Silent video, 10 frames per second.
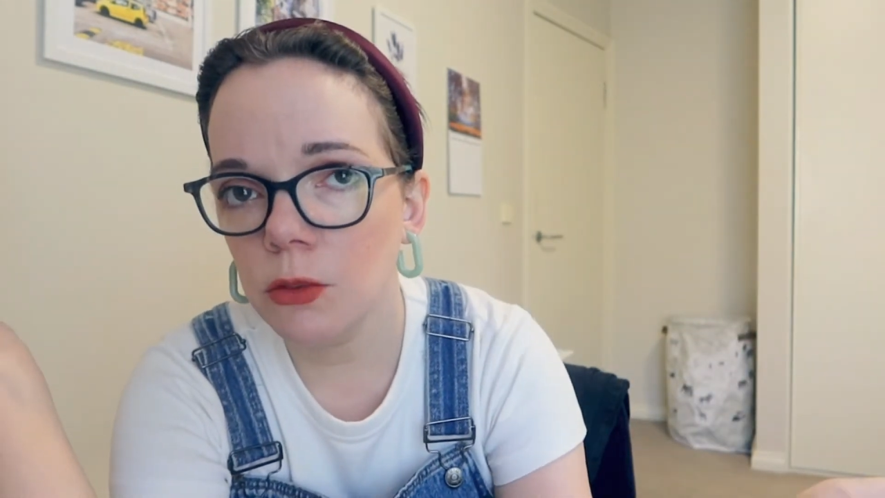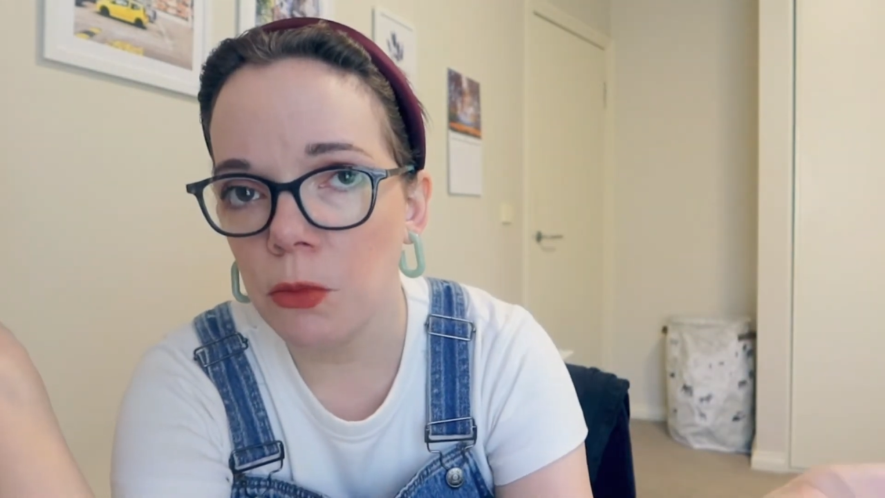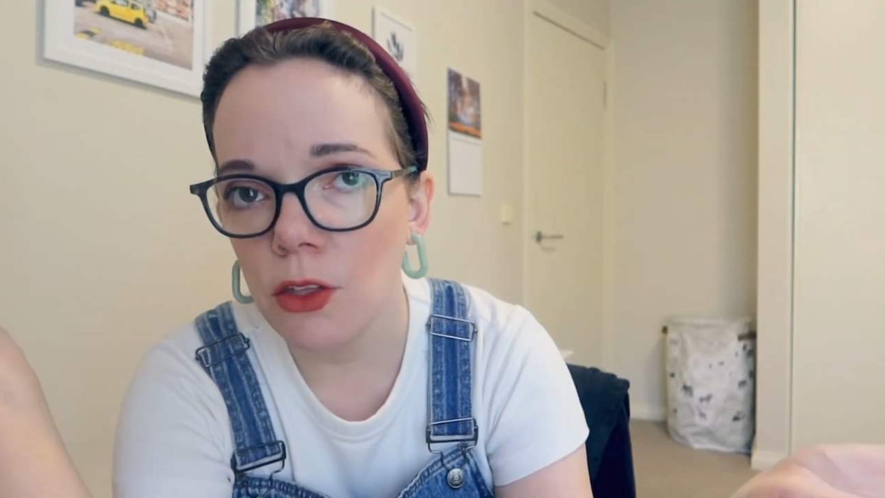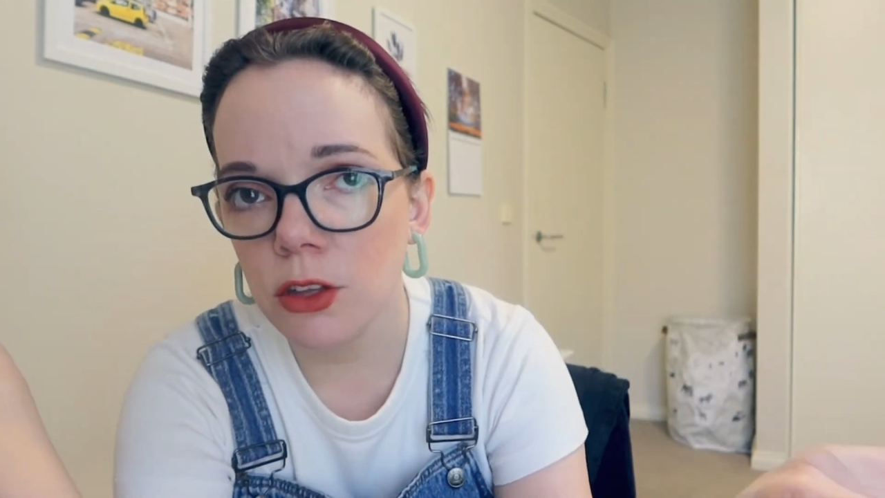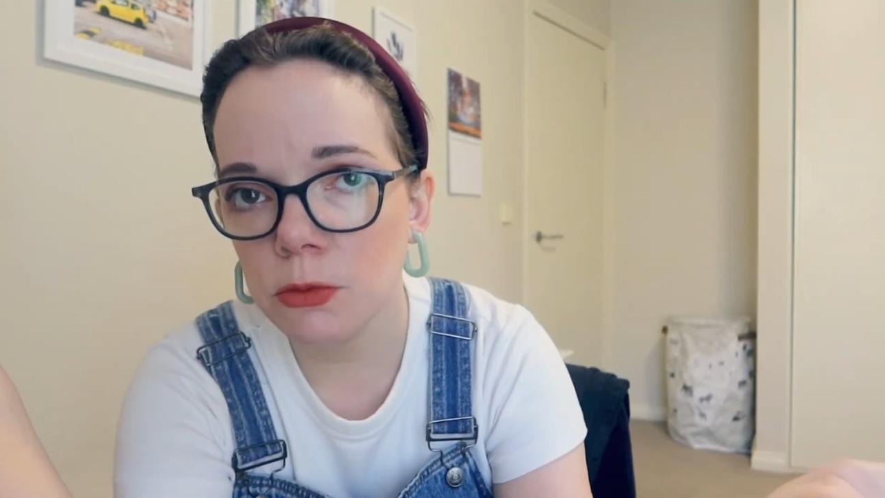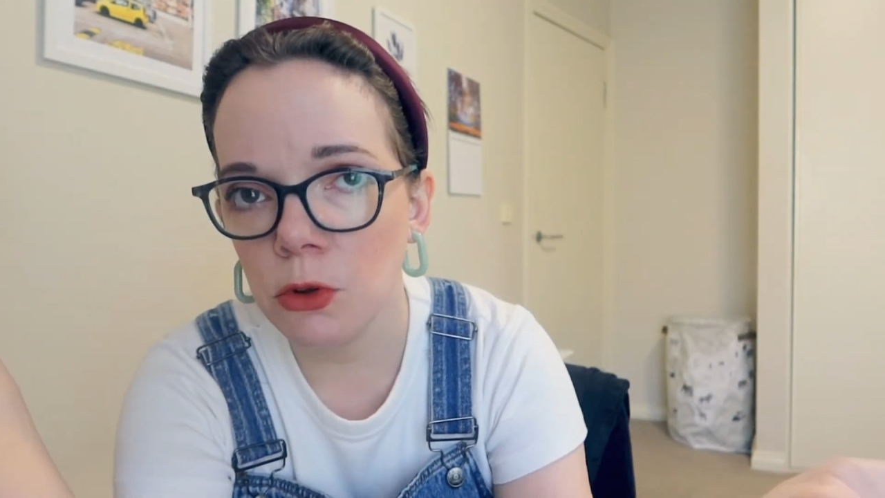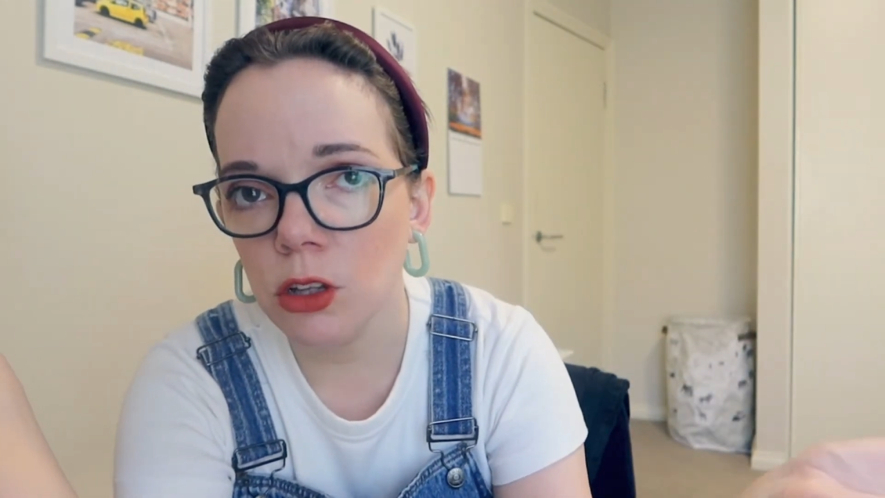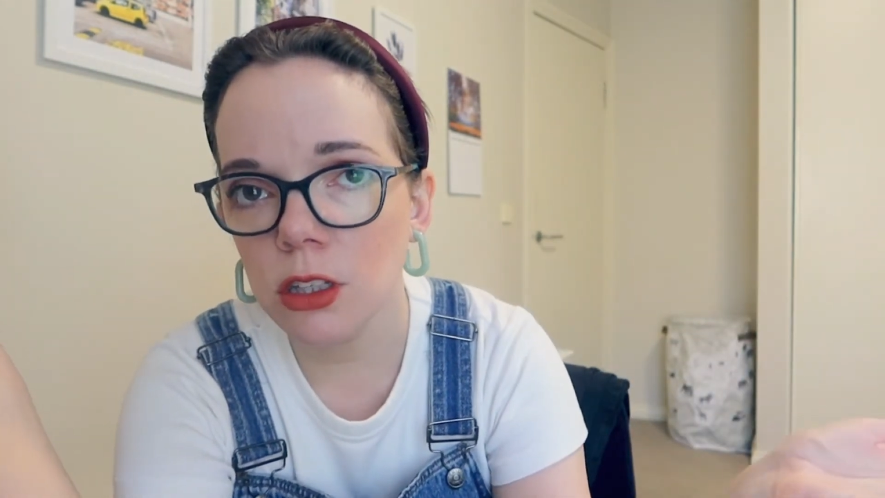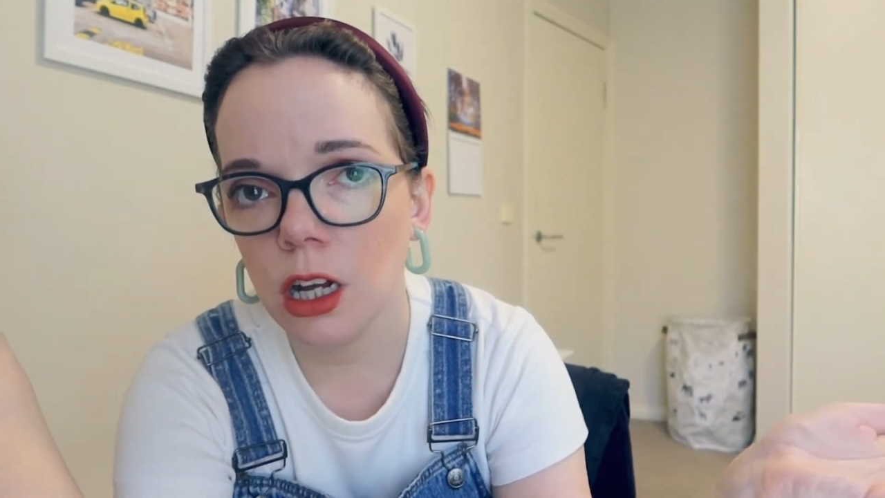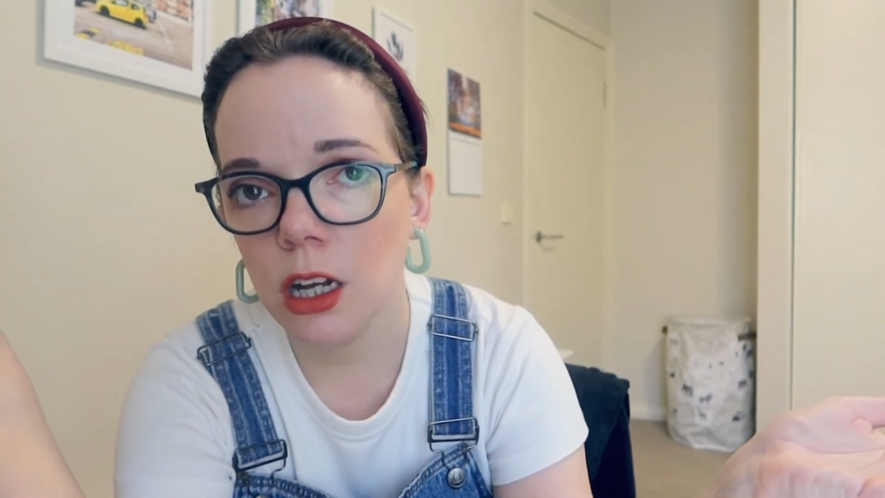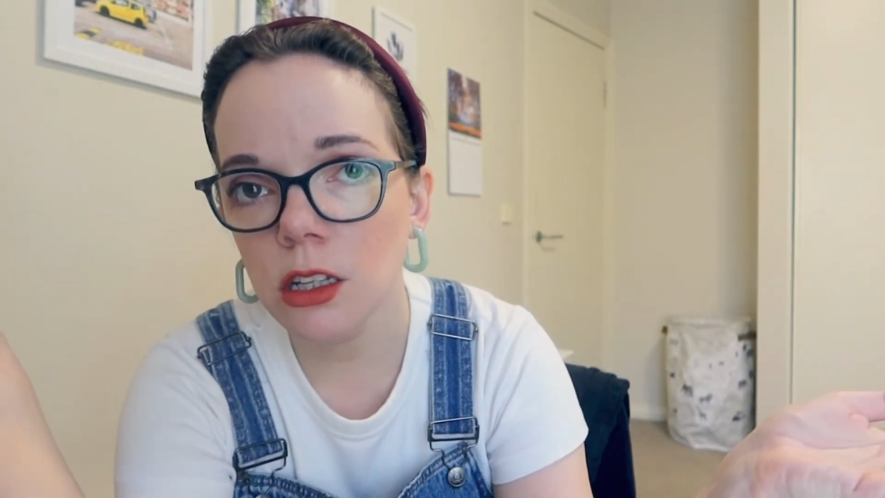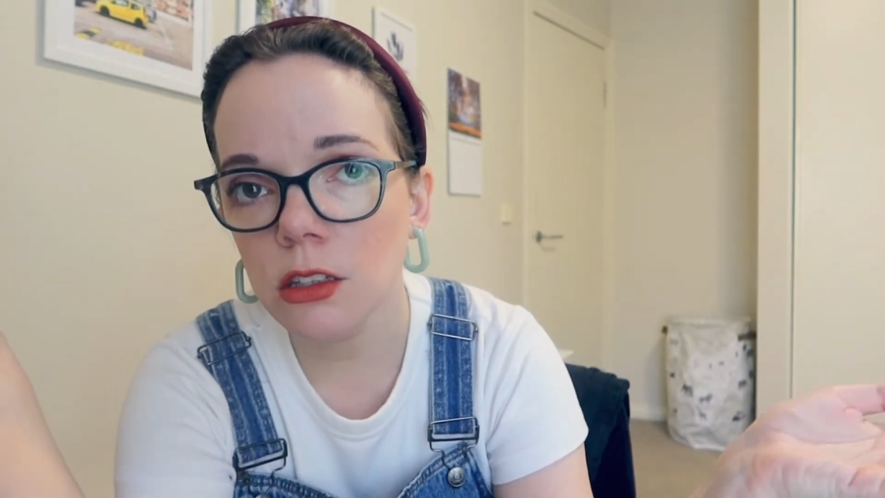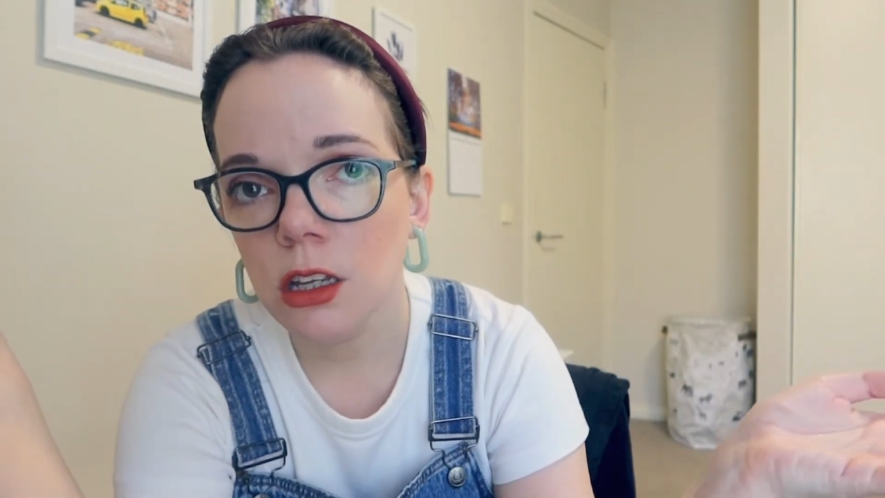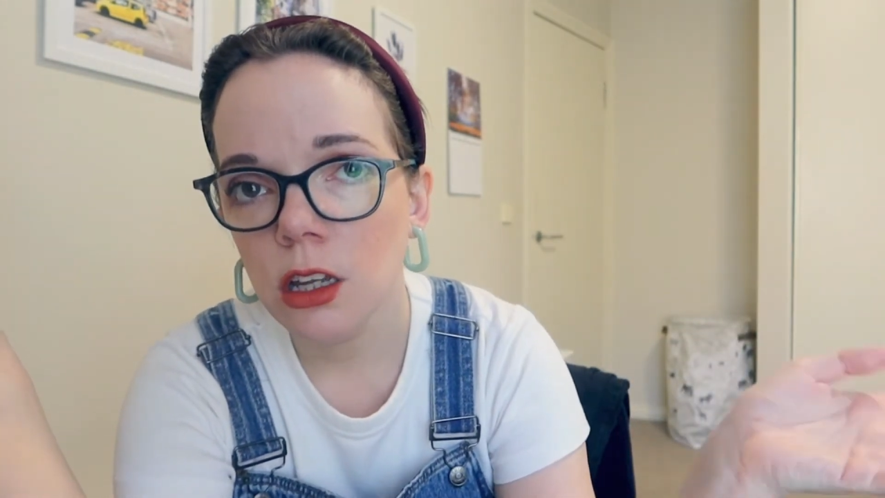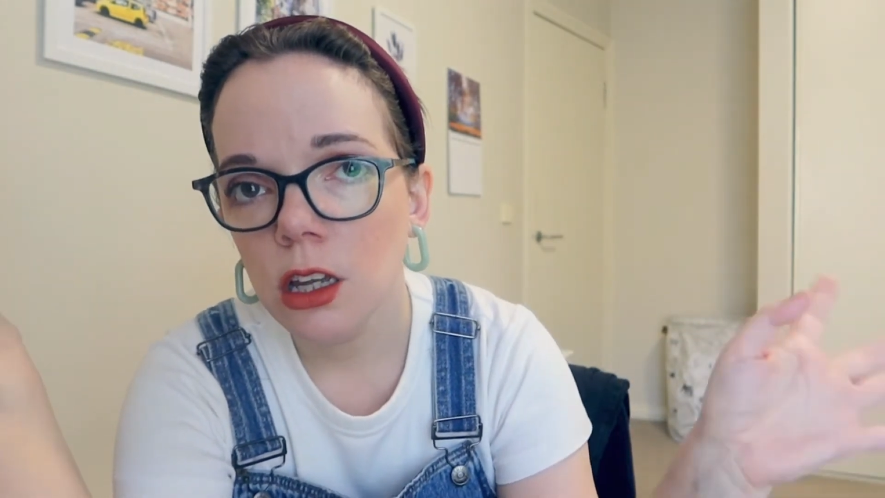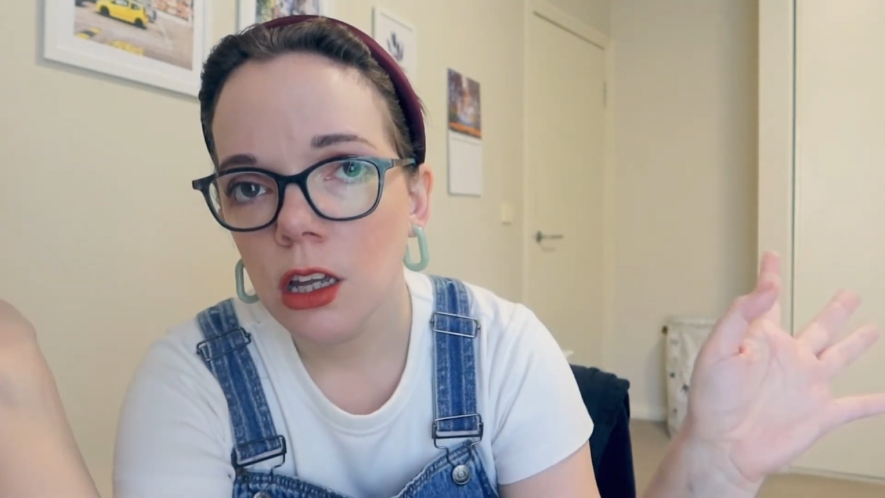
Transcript: buy the smaller size,